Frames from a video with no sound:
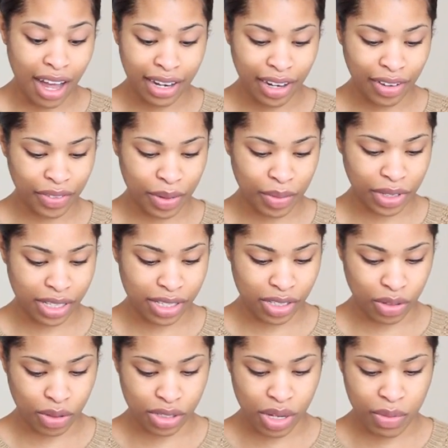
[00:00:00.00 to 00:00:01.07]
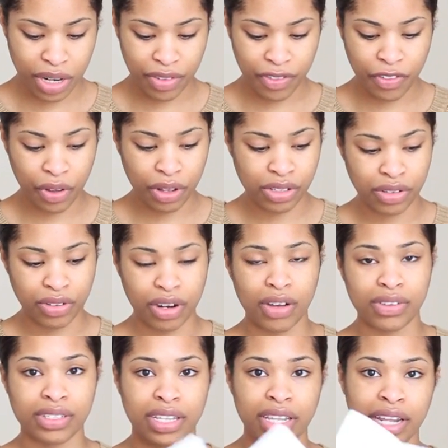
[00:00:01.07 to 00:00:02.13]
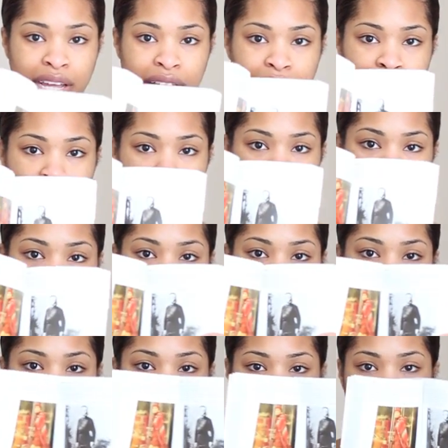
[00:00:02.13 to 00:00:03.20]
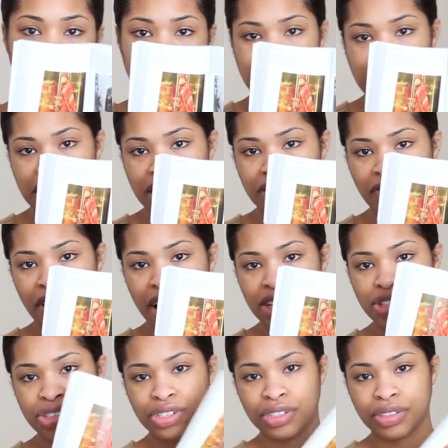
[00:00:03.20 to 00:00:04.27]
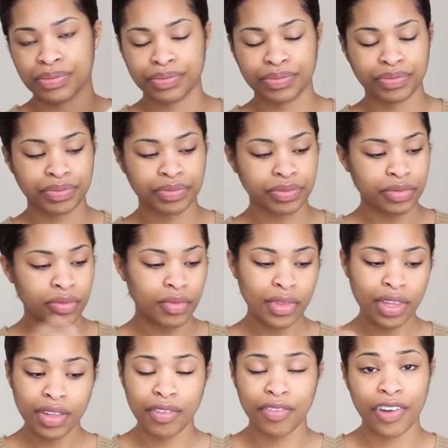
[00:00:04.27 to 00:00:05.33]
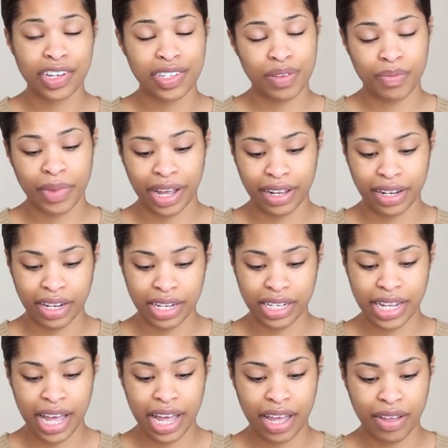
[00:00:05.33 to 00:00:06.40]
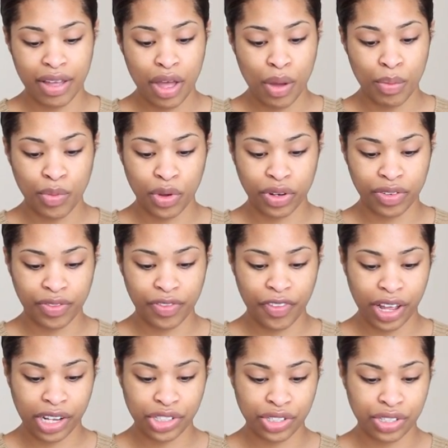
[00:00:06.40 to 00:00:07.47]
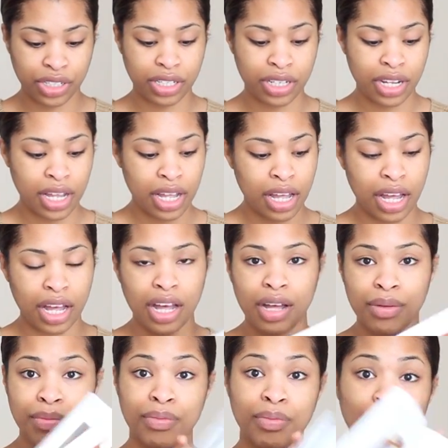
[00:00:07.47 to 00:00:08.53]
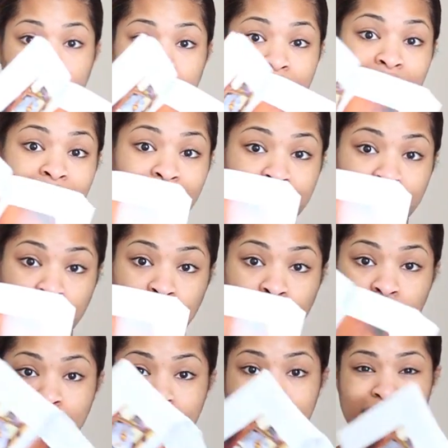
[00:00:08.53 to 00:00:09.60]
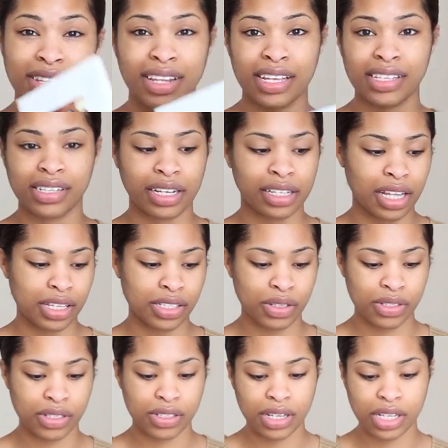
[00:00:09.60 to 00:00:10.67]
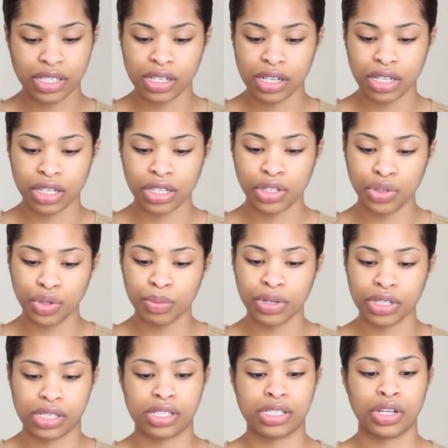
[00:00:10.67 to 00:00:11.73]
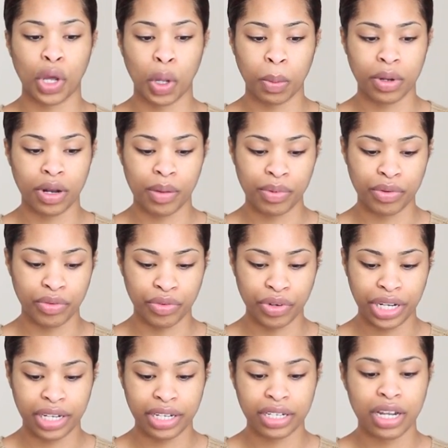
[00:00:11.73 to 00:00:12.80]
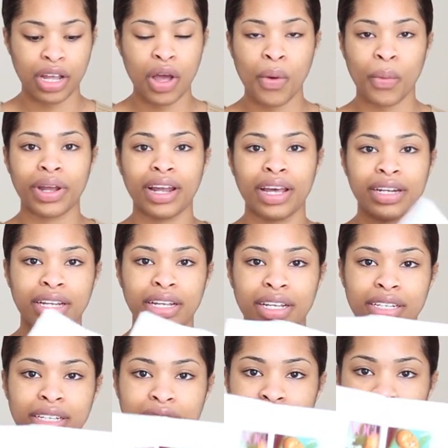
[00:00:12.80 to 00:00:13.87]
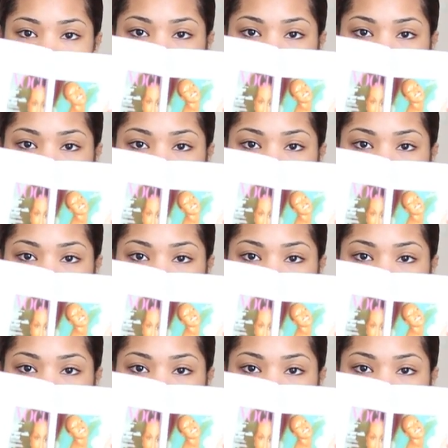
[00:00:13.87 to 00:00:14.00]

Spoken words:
I love it because it's got so many photographs in there of like vintage fashion, fashion back in the day, modern fashion, modern icons and things like that. So it's just such a cute book just to open up and read when I need